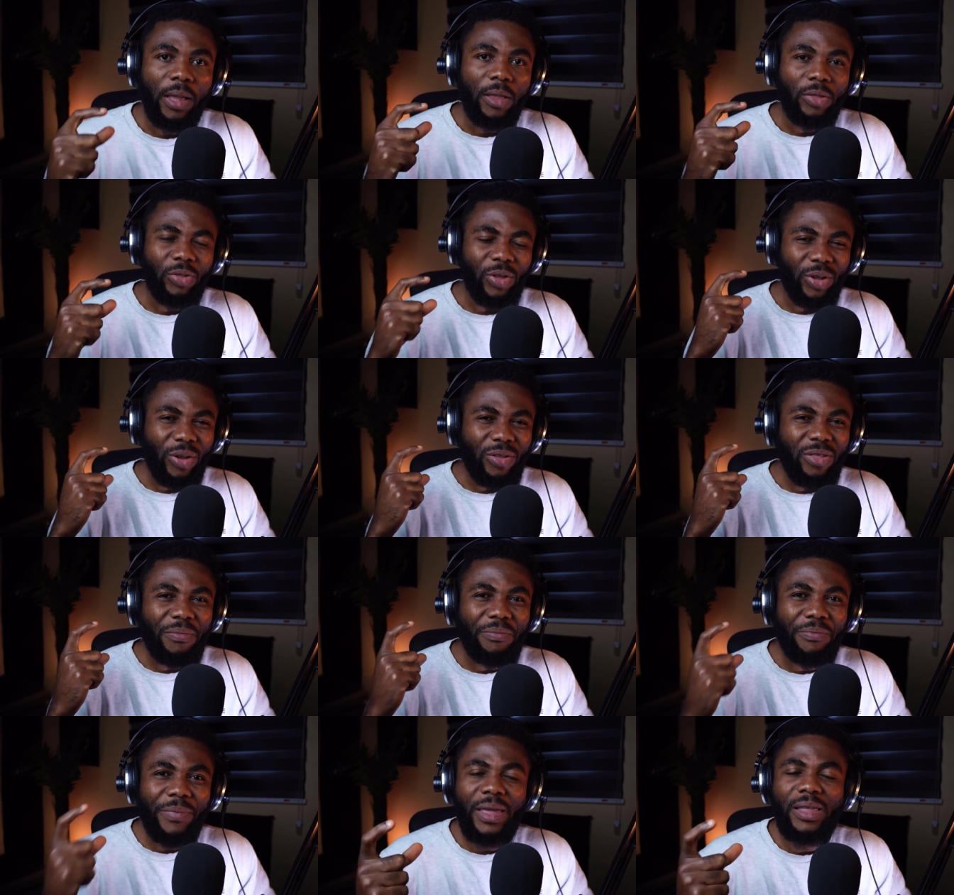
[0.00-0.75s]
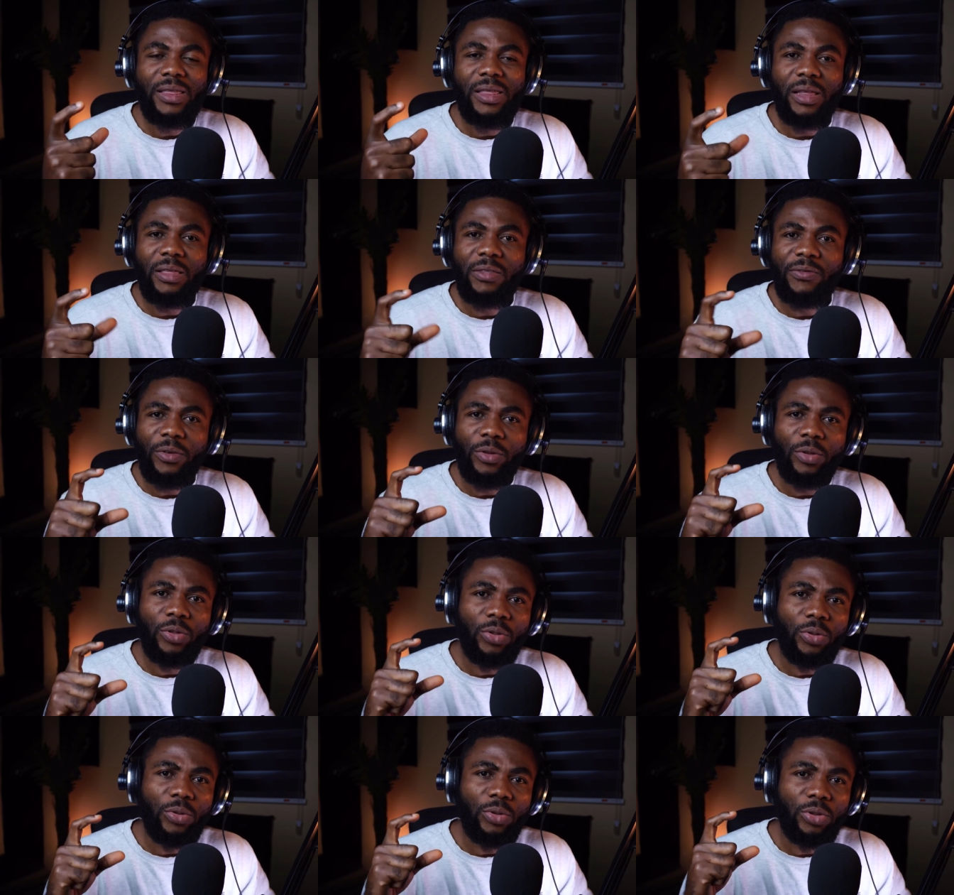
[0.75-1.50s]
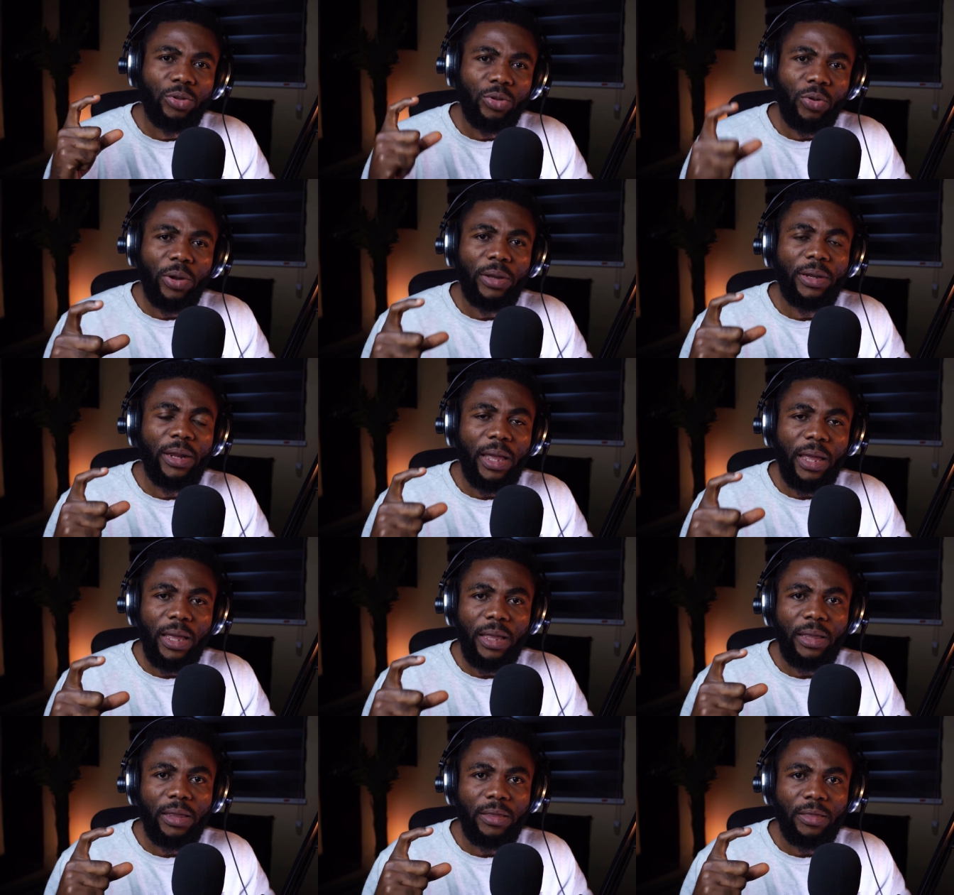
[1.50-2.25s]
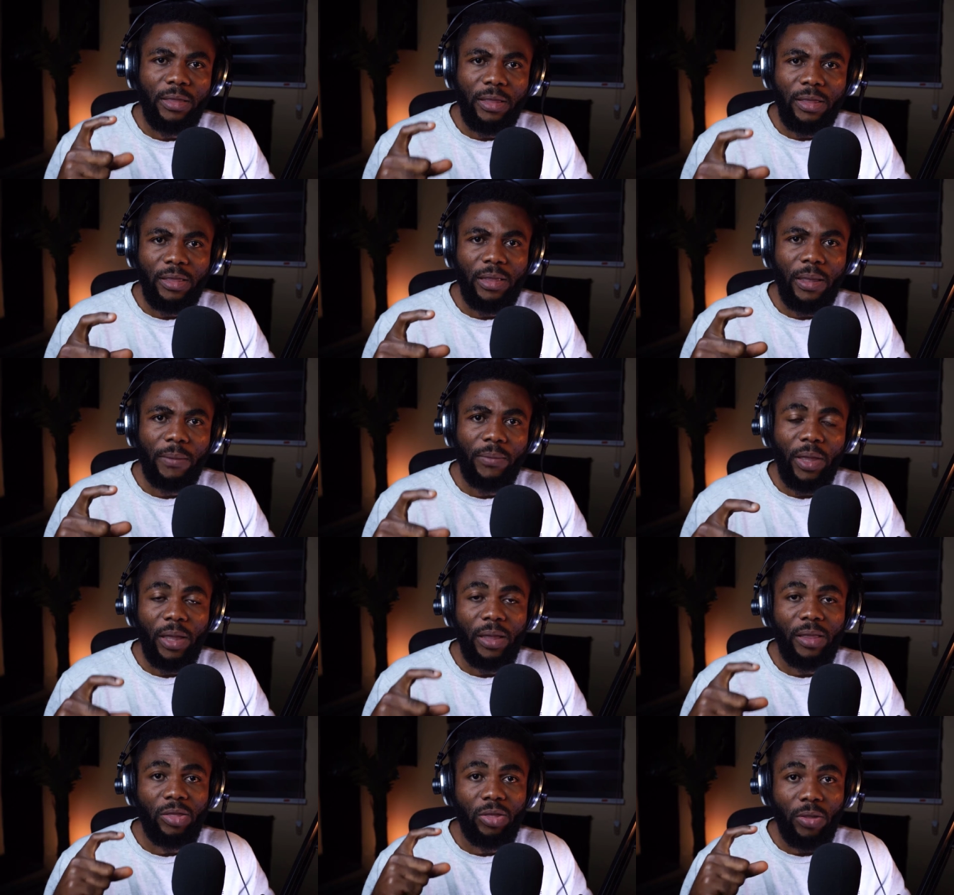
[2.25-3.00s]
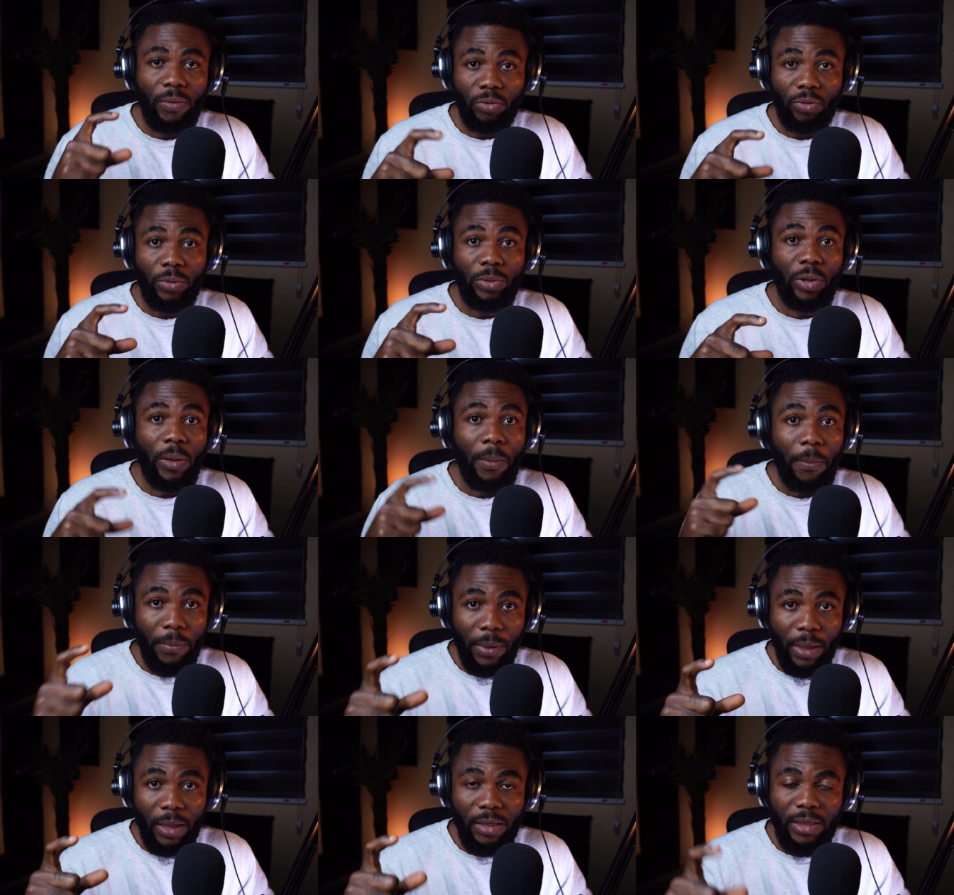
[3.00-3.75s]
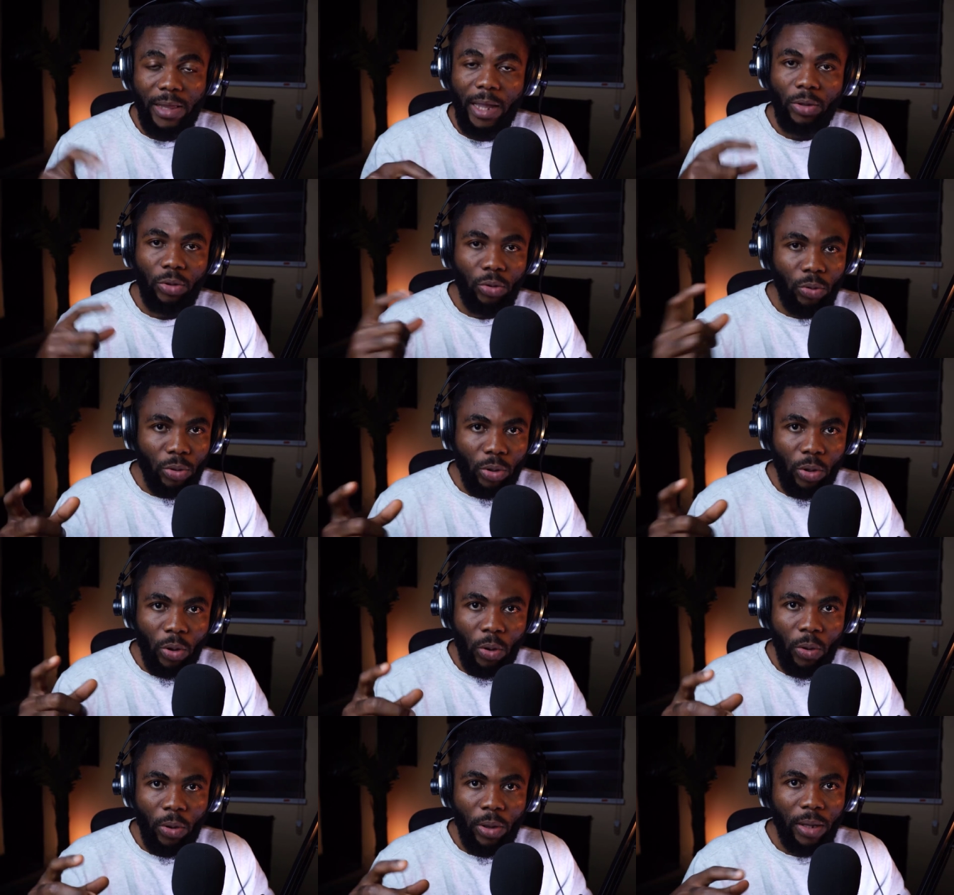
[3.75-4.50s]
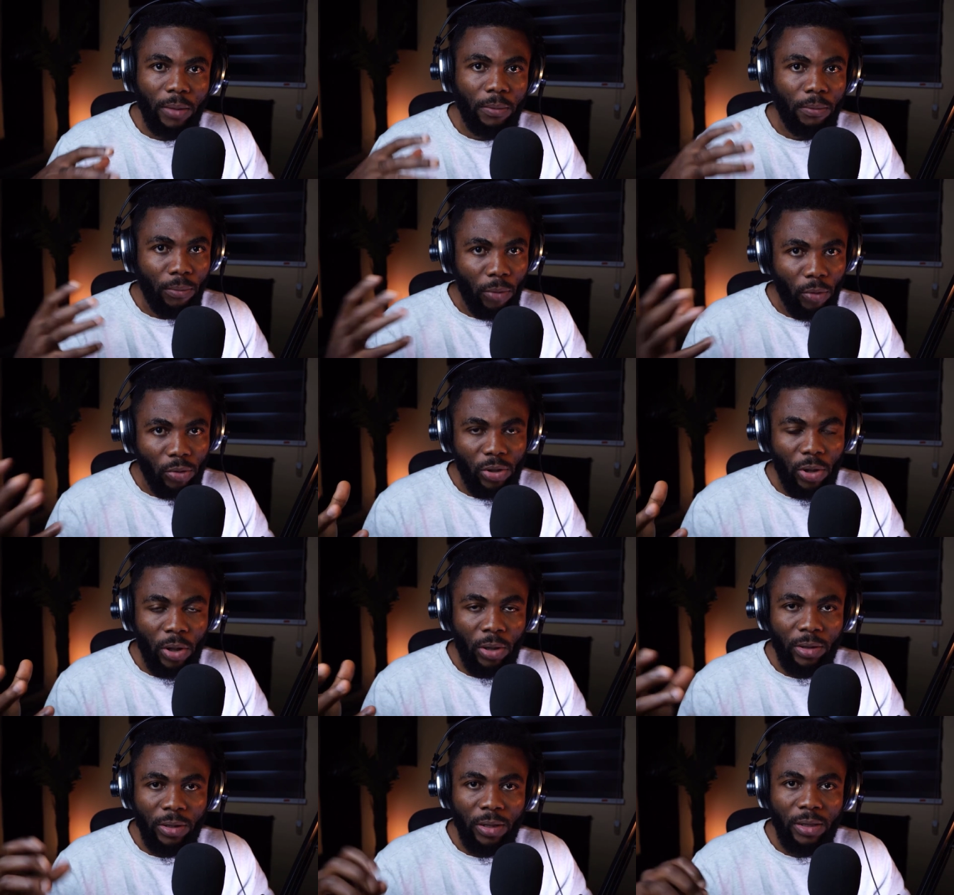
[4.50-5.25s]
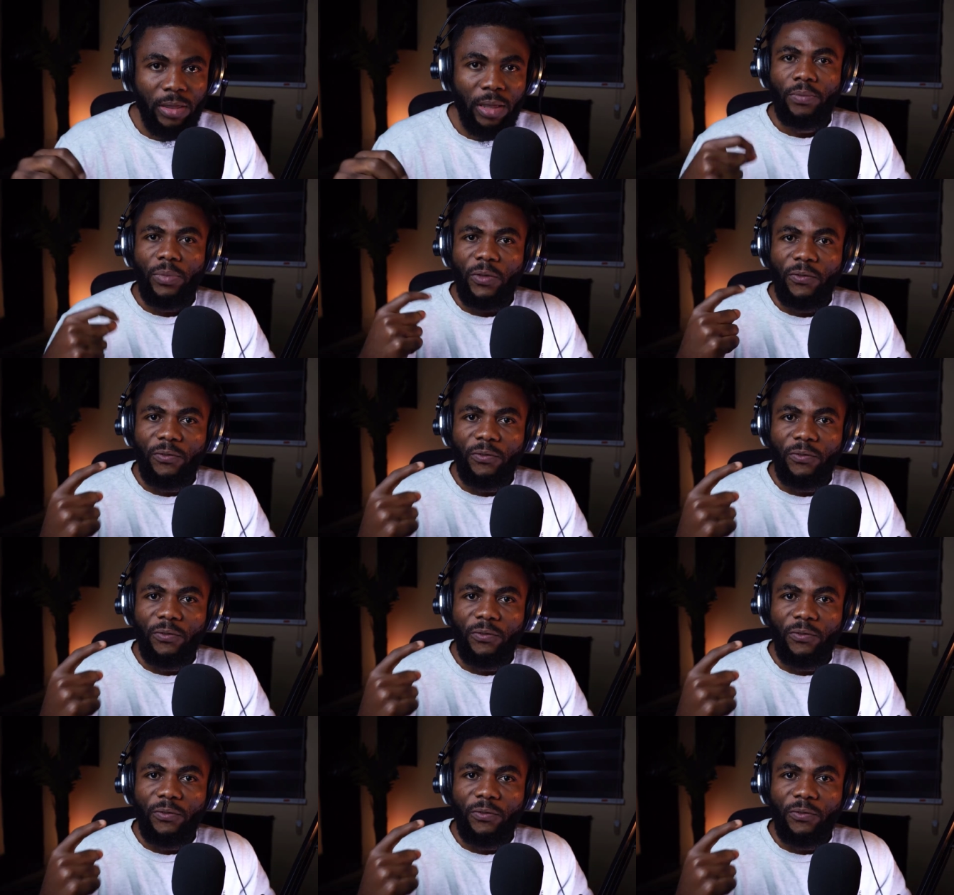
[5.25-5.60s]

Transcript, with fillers: So it doesn't make sense for you to join a system that is subscription based like TuneCore and most others